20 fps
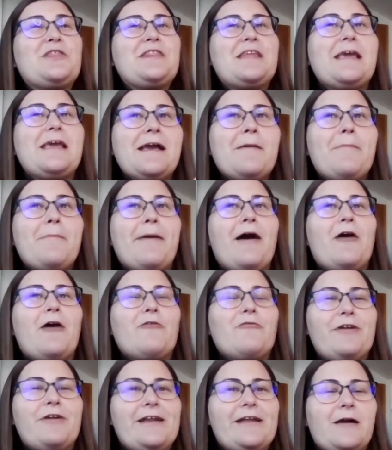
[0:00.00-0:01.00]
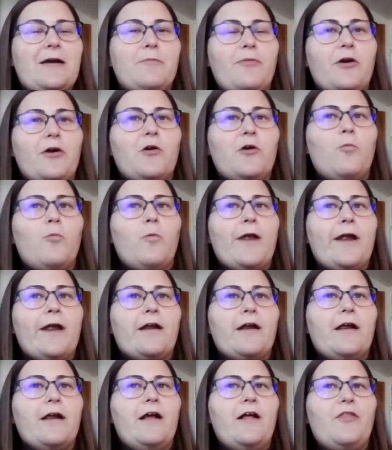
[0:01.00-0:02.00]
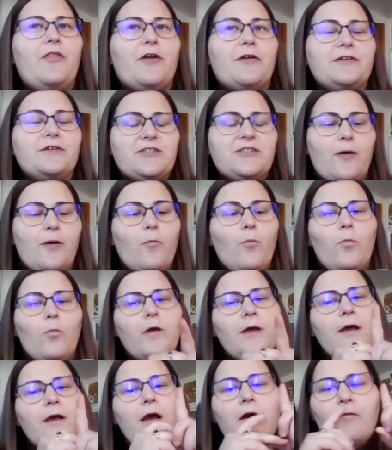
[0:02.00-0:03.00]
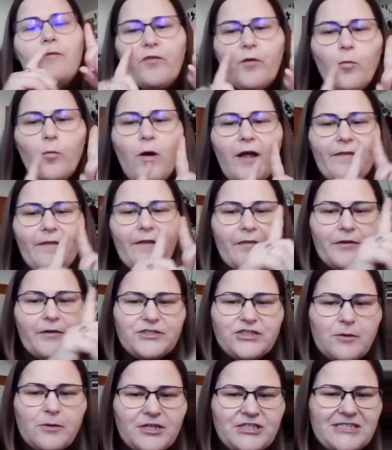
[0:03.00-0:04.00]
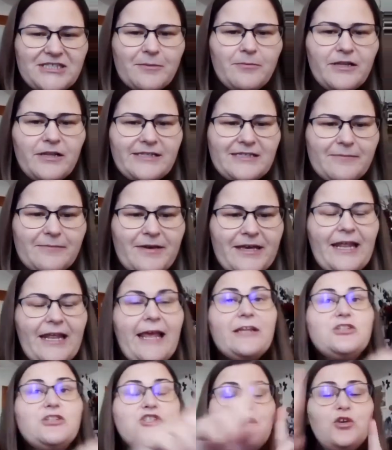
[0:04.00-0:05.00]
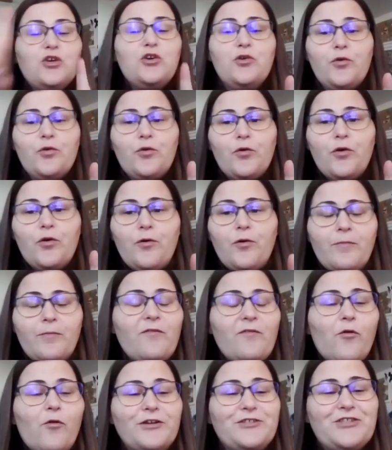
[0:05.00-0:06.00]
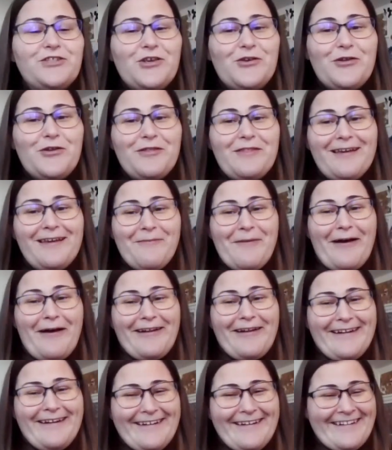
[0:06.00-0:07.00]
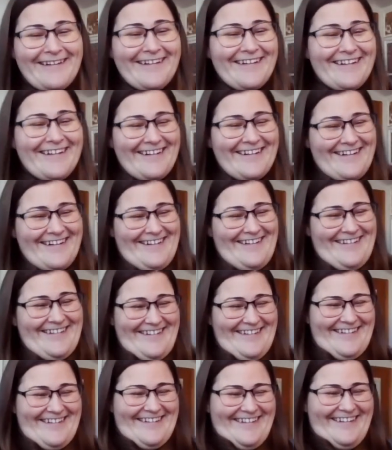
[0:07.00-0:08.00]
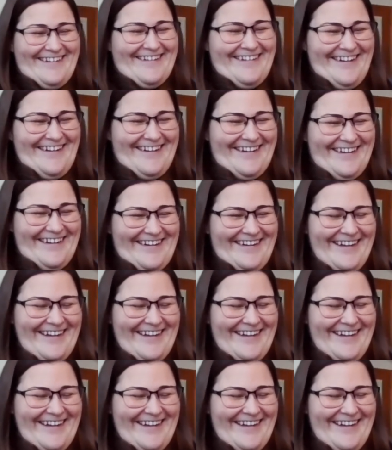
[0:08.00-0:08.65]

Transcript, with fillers: think about reading a book where there's so for one that there's so much symbolism in and two me forcing you to think about it